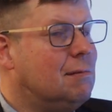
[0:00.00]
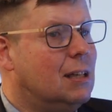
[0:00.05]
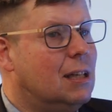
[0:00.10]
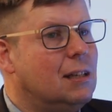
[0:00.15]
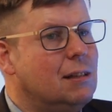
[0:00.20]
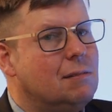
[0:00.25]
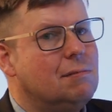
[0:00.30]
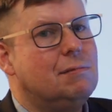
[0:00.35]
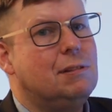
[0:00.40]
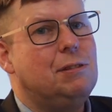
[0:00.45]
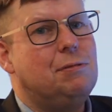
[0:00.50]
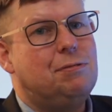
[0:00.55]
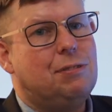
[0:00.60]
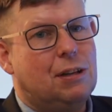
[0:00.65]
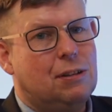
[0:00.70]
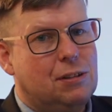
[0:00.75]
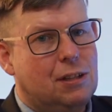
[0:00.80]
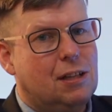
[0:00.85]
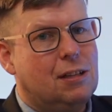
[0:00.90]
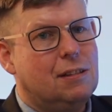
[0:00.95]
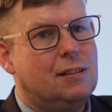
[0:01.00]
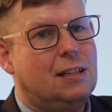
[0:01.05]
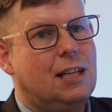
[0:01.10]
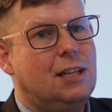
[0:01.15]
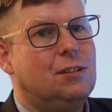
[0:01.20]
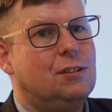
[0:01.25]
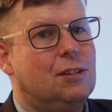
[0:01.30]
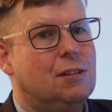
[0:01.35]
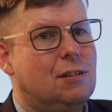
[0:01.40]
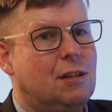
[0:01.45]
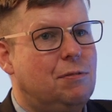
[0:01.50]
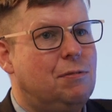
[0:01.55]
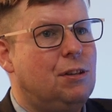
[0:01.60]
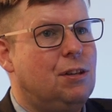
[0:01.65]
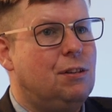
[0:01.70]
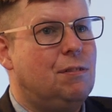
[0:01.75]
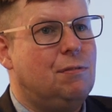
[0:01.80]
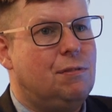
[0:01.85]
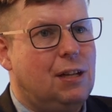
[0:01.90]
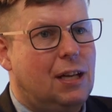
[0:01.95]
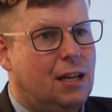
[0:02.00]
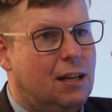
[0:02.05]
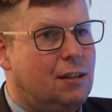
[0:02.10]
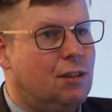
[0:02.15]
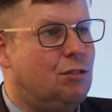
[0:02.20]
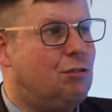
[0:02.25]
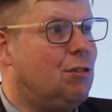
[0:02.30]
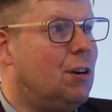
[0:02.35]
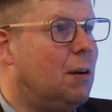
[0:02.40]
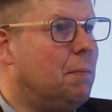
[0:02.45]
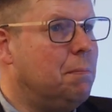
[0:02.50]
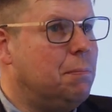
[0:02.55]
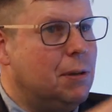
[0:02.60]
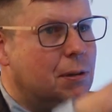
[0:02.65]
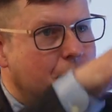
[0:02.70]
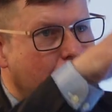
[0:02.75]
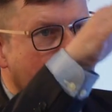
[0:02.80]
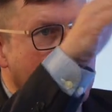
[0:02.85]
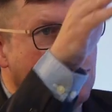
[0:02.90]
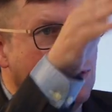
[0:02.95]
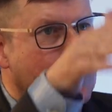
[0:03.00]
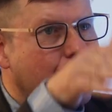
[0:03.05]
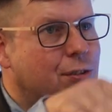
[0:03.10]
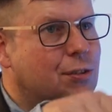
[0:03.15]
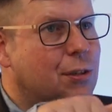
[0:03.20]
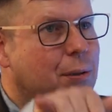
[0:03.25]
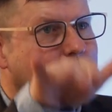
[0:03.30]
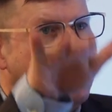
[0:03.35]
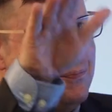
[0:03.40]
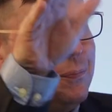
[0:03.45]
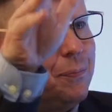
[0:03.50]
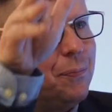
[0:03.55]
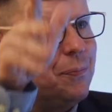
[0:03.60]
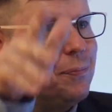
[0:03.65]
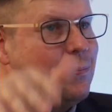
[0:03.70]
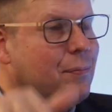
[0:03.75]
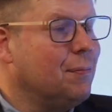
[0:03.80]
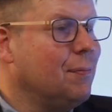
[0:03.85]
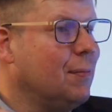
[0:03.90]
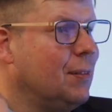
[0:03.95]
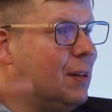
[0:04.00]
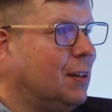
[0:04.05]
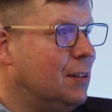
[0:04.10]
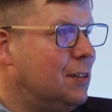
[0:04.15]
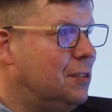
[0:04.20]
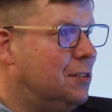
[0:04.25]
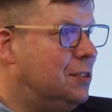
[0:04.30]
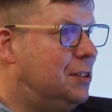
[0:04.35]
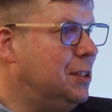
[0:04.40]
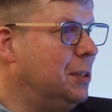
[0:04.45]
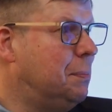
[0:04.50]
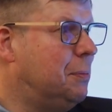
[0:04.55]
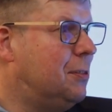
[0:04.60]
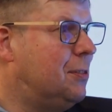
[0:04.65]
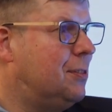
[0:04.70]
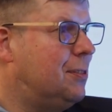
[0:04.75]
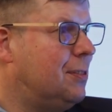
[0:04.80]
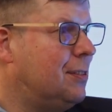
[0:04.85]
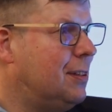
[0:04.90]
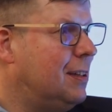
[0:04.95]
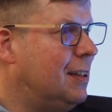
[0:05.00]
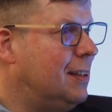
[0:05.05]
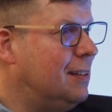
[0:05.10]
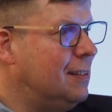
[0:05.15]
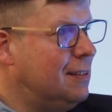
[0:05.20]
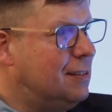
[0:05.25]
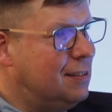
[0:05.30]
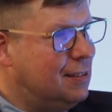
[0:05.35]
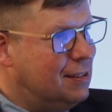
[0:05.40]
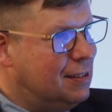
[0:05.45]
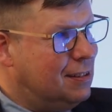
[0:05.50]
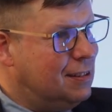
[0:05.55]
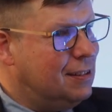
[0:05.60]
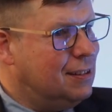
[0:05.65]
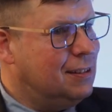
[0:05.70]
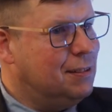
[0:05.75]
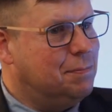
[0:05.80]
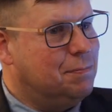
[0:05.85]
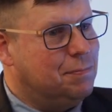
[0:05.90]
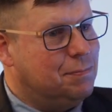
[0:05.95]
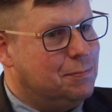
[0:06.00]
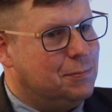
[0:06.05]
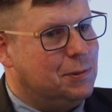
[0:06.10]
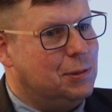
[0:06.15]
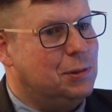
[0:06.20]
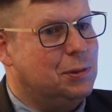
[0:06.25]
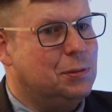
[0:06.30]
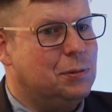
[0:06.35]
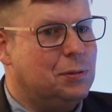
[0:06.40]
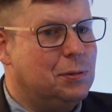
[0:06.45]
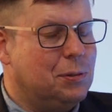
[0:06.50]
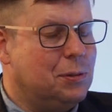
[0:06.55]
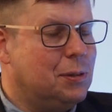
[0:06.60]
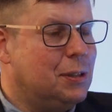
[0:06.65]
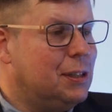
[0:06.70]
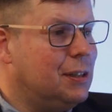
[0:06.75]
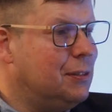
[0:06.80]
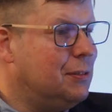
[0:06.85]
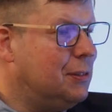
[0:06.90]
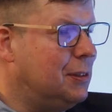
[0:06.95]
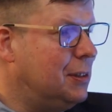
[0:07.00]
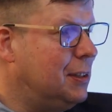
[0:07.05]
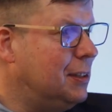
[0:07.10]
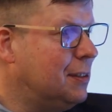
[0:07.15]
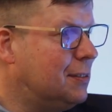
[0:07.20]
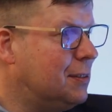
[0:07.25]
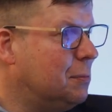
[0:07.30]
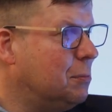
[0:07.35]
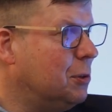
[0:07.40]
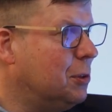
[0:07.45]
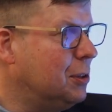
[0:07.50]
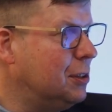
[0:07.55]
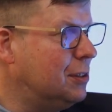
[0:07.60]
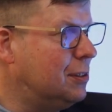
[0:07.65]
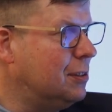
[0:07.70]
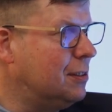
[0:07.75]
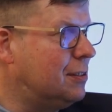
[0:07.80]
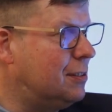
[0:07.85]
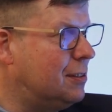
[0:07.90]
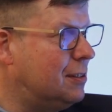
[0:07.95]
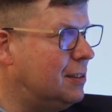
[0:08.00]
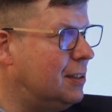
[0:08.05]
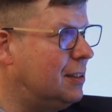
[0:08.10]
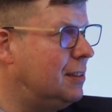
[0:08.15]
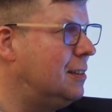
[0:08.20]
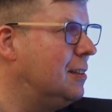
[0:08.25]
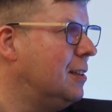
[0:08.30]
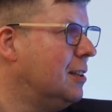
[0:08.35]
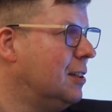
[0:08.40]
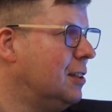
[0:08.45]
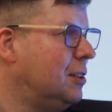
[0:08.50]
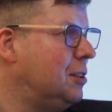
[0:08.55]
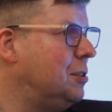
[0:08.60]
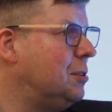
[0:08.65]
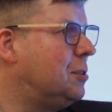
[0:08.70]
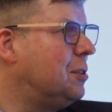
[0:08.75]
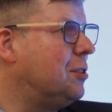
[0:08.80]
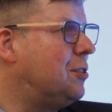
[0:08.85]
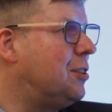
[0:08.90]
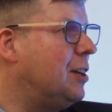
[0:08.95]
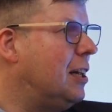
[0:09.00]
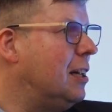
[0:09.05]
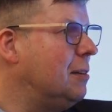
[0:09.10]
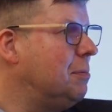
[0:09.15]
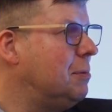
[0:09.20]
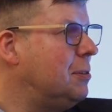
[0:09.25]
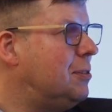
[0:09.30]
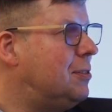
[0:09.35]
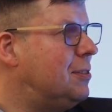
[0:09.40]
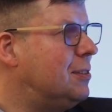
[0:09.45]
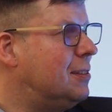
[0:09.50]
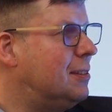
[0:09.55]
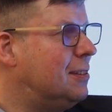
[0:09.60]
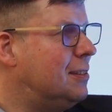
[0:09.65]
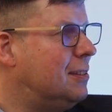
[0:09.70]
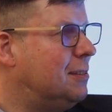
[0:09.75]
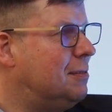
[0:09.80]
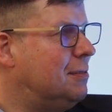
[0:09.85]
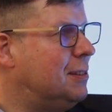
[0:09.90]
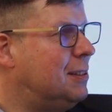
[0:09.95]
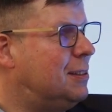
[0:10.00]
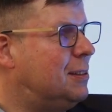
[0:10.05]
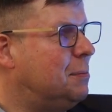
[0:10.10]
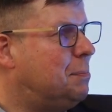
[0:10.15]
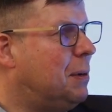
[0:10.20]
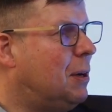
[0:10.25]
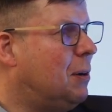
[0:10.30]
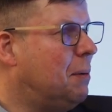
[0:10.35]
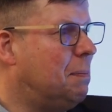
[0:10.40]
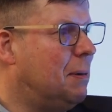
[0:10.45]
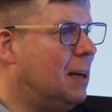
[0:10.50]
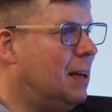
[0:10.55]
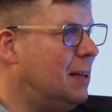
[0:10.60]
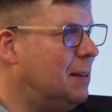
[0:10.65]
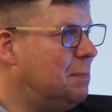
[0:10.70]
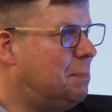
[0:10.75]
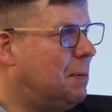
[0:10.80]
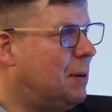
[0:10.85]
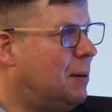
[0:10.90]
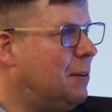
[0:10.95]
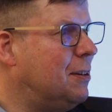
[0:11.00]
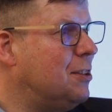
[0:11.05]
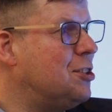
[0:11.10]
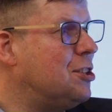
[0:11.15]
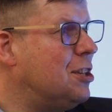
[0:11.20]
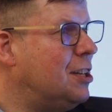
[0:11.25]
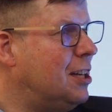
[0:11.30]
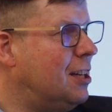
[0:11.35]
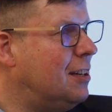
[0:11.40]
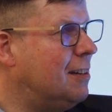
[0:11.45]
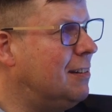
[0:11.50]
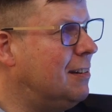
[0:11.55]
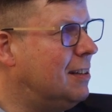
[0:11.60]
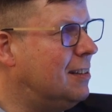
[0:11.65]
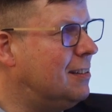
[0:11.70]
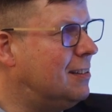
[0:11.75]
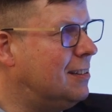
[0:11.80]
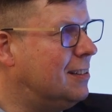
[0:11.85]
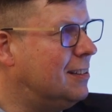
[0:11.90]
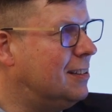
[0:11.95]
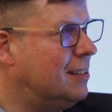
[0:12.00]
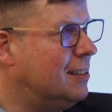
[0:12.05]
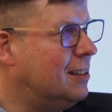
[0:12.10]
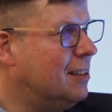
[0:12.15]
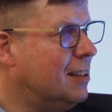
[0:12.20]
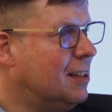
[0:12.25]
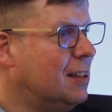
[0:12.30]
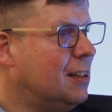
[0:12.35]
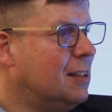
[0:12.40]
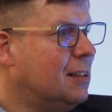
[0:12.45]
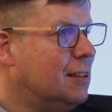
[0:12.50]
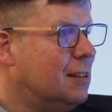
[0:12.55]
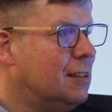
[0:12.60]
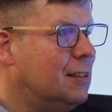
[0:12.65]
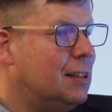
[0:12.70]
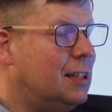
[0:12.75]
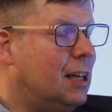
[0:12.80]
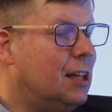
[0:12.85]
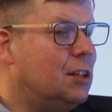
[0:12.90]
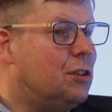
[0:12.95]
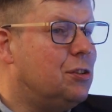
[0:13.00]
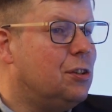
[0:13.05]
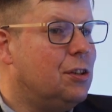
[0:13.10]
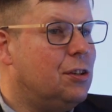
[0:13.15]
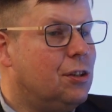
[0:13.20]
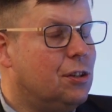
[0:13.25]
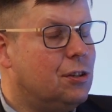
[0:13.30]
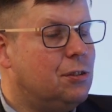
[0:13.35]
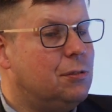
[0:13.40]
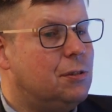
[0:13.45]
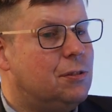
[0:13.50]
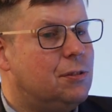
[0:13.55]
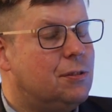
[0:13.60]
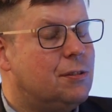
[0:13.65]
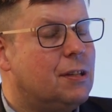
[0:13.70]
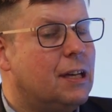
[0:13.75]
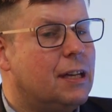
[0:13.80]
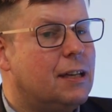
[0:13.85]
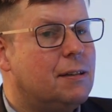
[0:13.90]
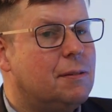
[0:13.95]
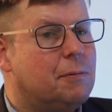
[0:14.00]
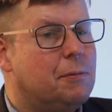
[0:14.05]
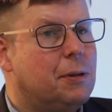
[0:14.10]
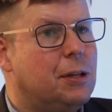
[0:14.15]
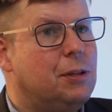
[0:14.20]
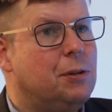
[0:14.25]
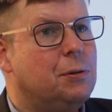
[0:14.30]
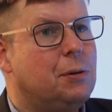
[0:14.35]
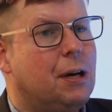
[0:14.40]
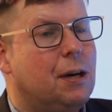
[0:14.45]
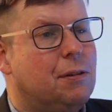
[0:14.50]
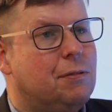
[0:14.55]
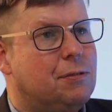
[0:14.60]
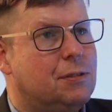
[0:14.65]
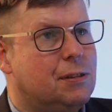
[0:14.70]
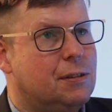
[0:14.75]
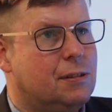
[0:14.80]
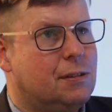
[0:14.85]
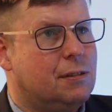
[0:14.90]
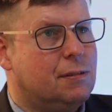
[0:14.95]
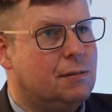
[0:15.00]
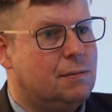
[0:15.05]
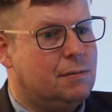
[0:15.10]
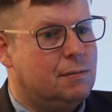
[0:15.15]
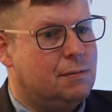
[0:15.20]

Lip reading: Well, we found out later on that we had a jump and we saw some dips, and you hear some noises, and then you consult with the power plant power engineer, and it turned out this is like when you have a